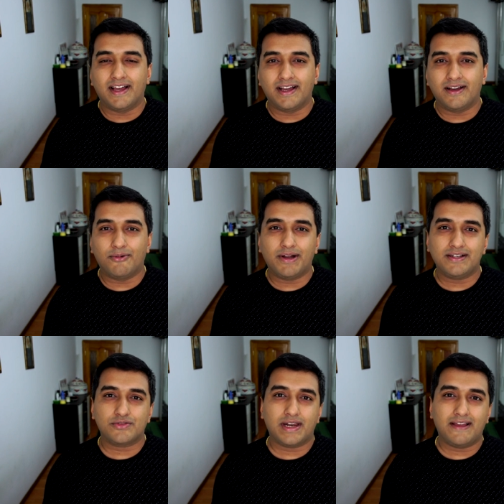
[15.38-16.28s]
Uh,
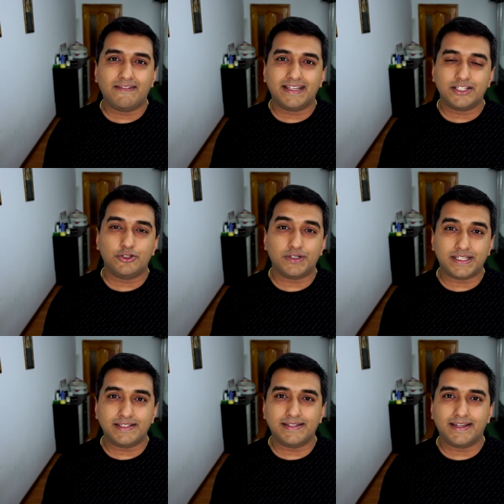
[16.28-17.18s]
while traveling to
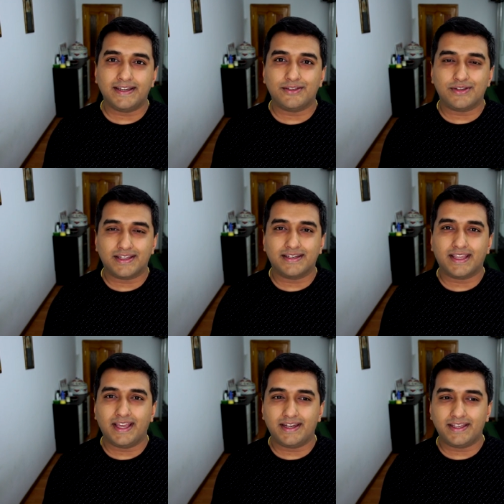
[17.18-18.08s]
India, you can
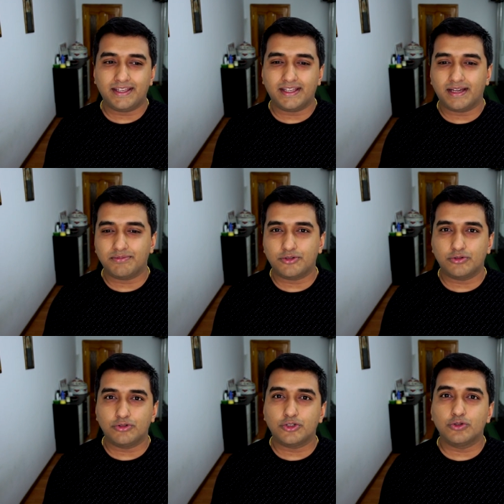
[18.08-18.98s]
carry up
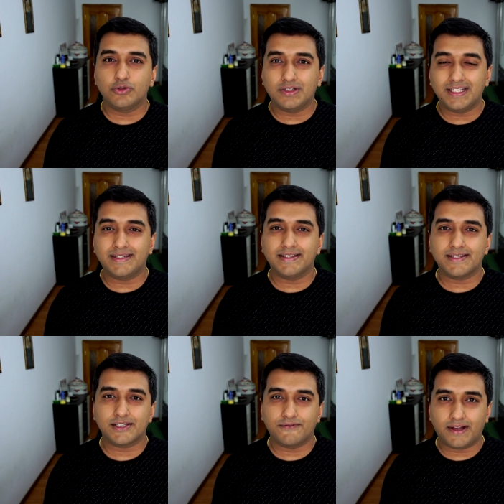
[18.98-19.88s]
to 2
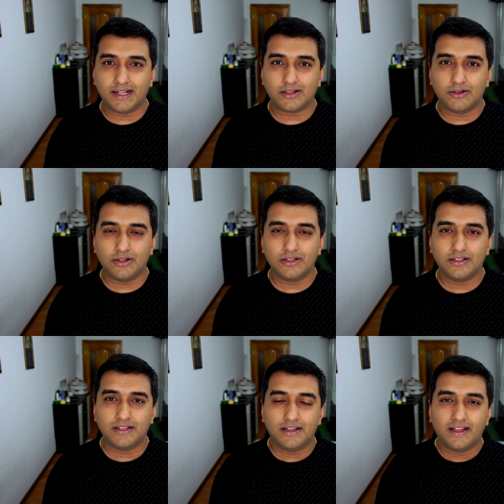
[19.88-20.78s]
liters of
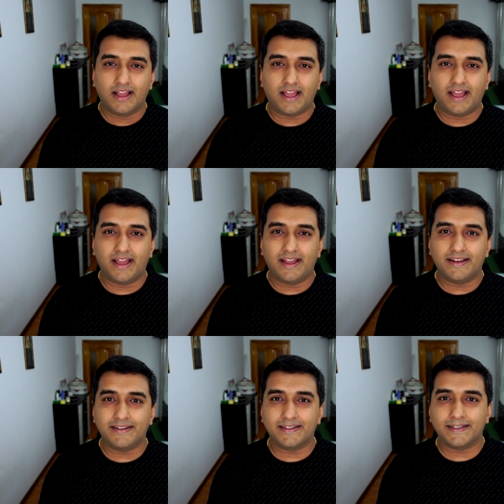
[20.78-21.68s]
alcohol.
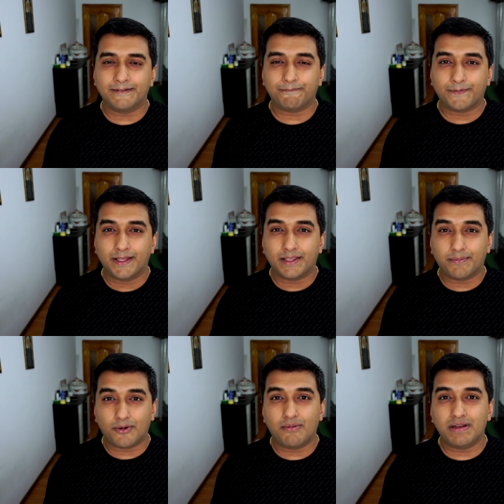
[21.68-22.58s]
And um, the
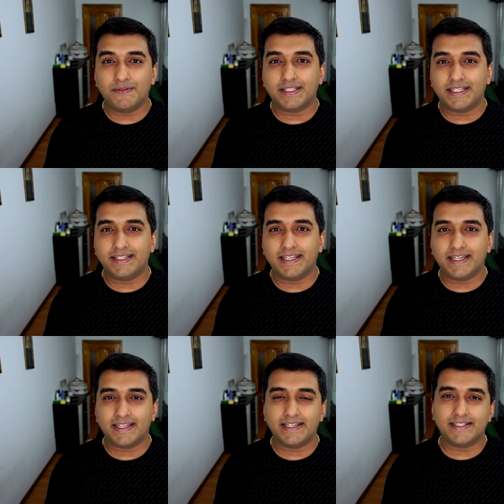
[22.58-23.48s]
problem with India
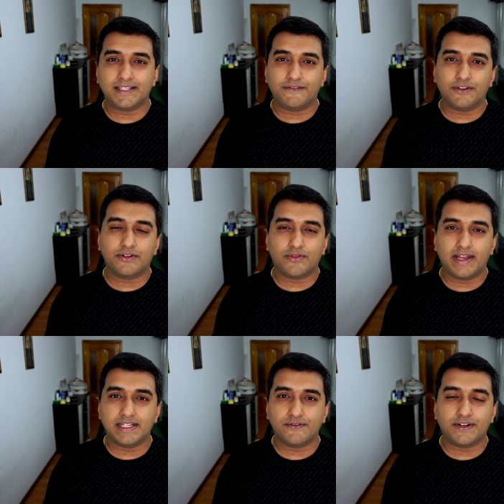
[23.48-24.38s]
is if you're
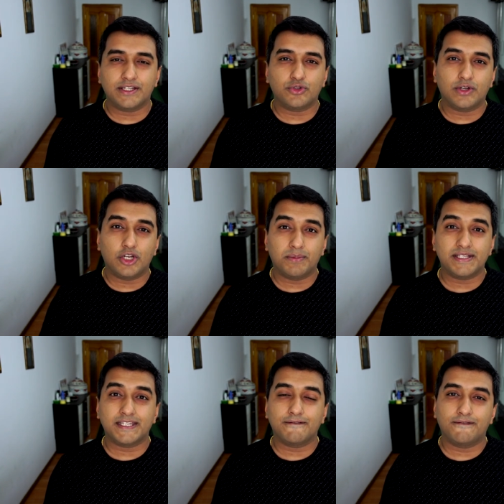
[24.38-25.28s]
transferring to a
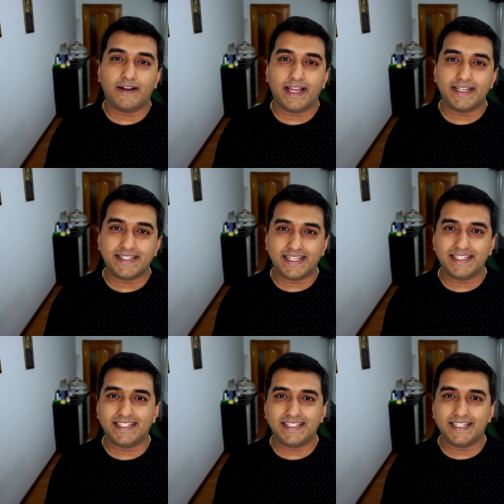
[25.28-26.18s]
domestic flight in
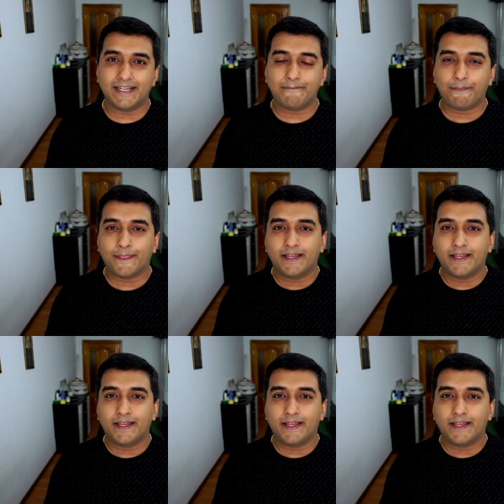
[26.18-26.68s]
India,